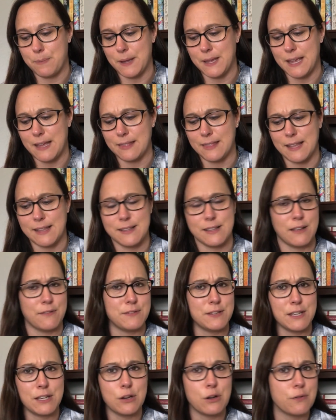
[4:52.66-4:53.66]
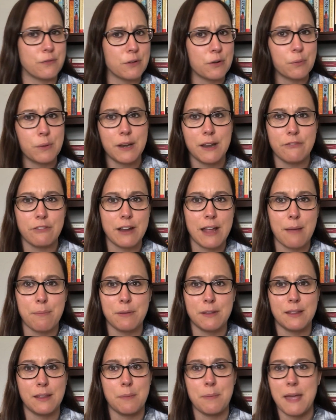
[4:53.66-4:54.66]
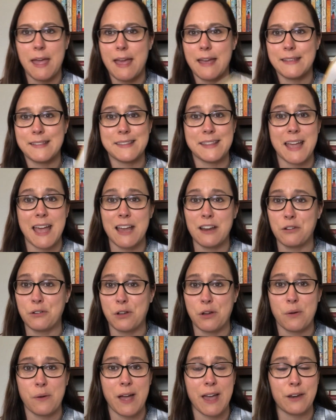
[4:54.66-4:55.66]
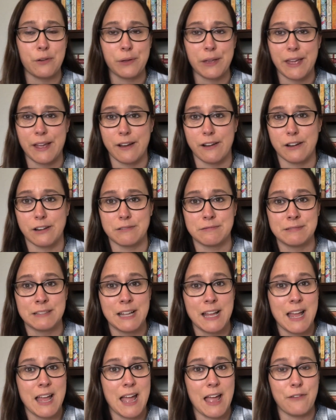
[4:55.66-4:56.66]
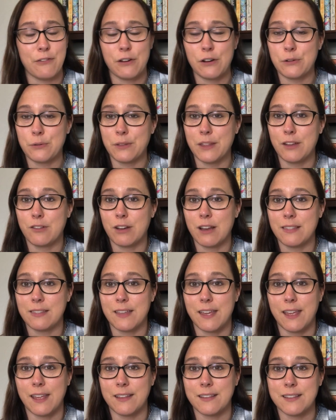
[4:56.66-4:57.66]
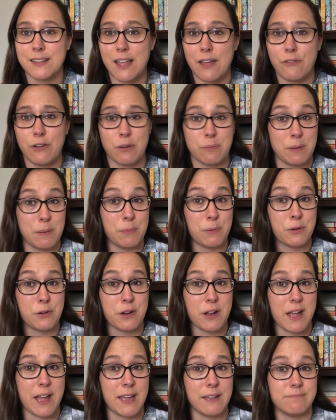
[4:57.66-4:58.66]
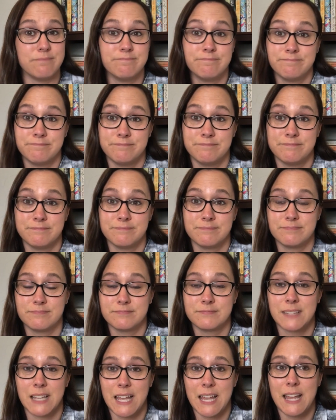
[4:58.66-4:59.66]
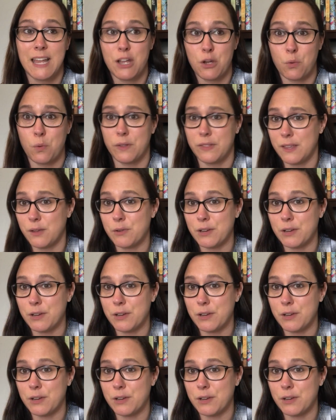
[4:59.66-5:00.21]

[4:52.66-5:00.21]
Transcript: but yet they still have to get over whatever happened in the past. I don't know, I don't care. I've heard really great things, I've heard people cry. When